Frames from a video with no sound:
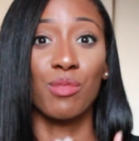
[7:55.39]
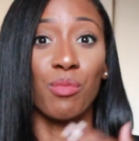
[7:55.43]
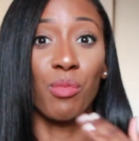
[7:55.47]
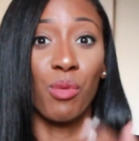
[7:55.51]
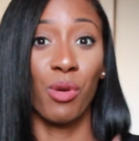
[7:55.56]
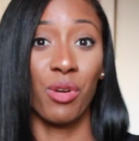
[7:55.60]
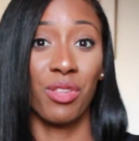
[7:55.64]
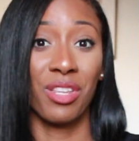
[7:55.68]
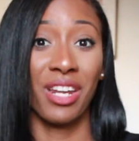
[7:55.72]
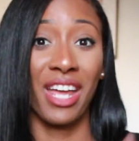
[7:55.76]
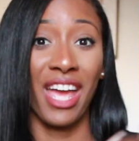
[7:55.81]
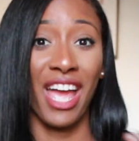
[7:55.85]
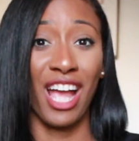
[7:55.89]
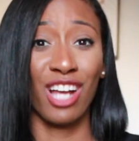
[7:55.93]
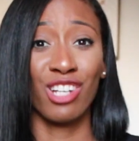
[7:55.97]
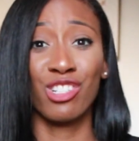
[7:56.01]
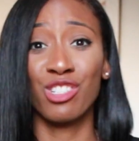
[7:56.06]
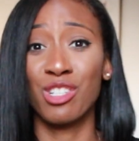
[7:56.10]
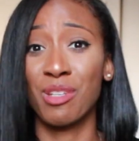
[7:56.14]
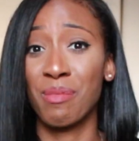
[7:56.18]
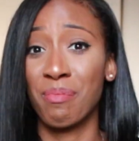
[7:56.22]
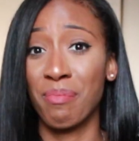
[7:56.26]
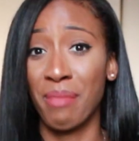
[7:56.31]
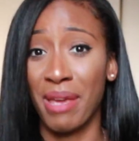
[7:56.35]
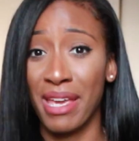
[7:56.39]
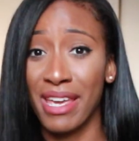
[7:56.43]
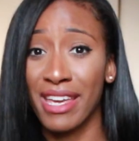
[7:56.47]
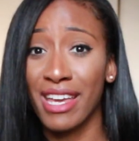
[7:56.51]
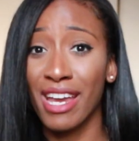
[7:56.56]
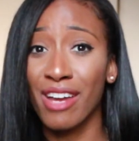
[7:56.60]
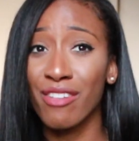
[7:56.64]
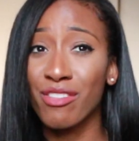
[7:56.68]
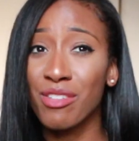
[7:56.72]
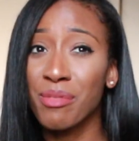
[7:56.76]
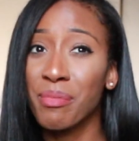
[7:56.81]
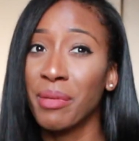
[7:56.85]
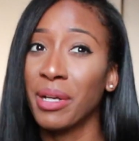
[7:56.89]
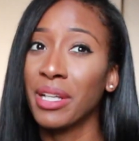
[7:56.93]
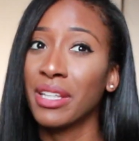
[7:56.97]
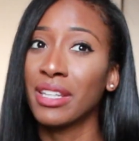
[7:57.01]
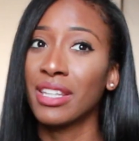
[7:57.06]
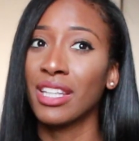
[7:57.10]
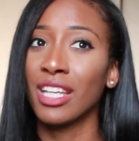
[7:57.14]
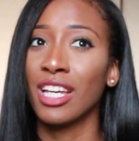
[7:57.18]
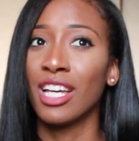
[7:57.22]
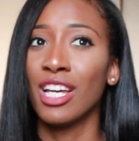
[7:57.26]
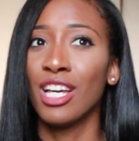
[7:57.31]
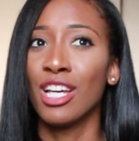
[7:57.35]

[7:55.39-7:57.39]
more than I actually make every month.